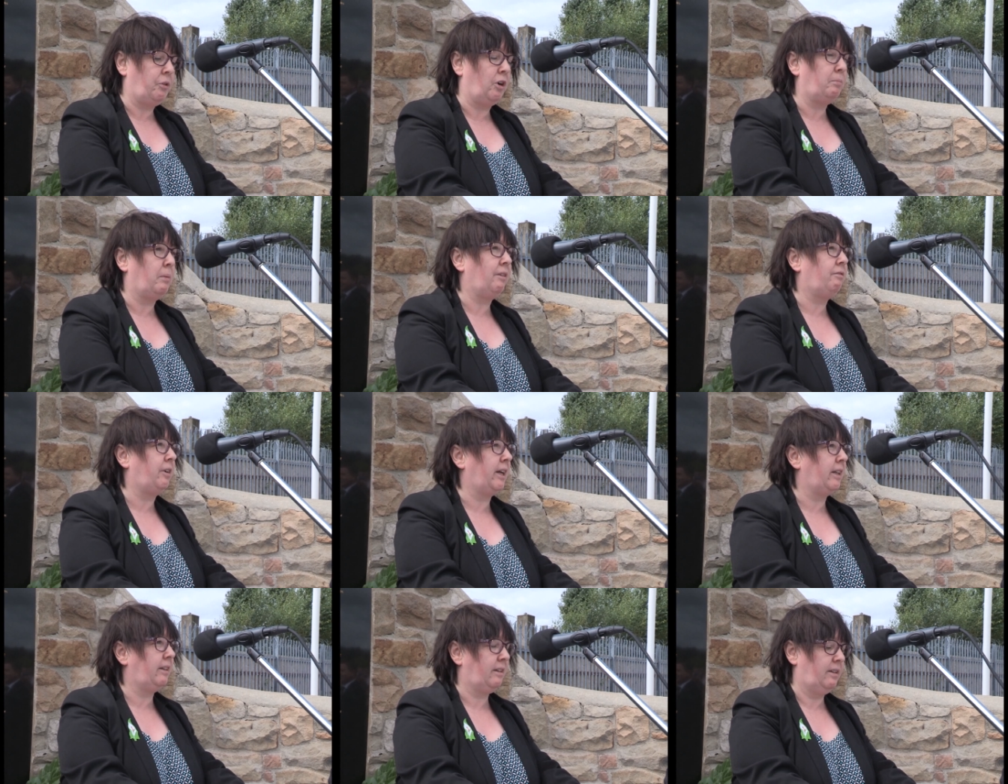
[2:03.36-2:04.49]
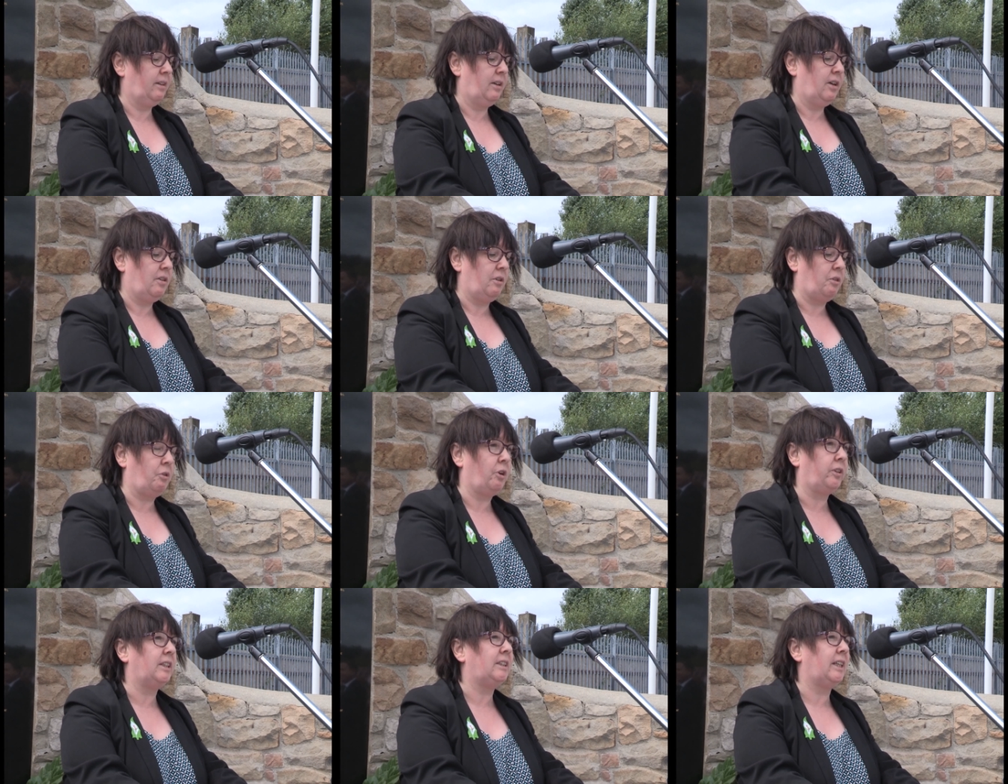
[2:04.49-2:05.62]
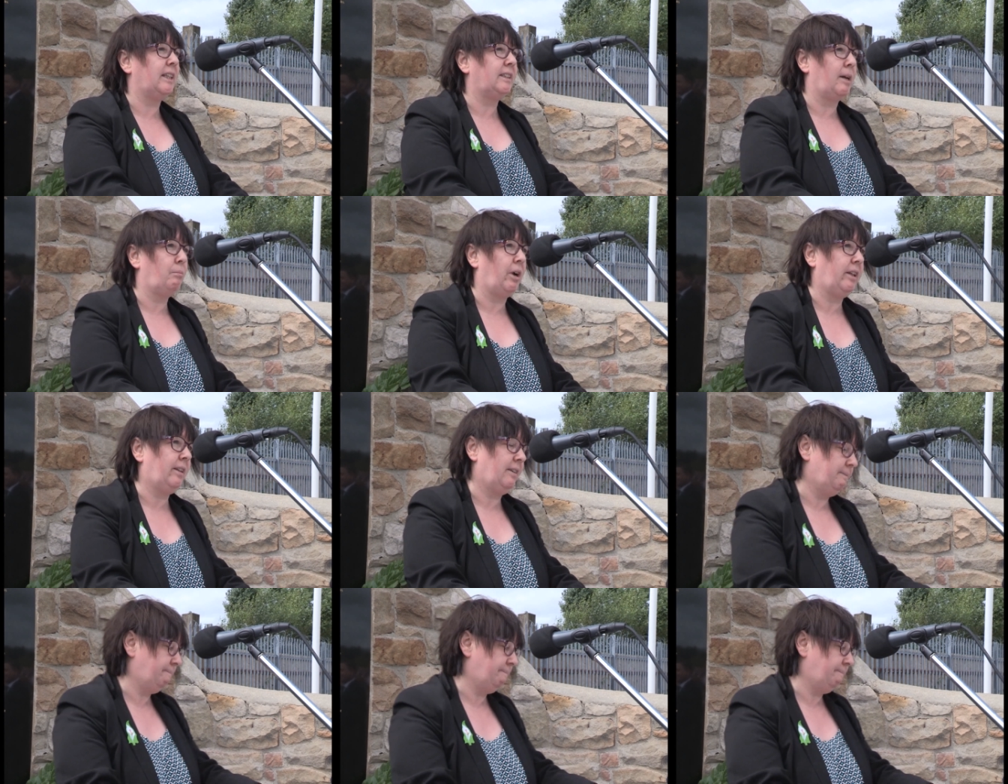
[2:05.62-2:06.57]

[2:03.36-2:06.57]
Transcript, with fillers: thought, my friend, the thought that says I might.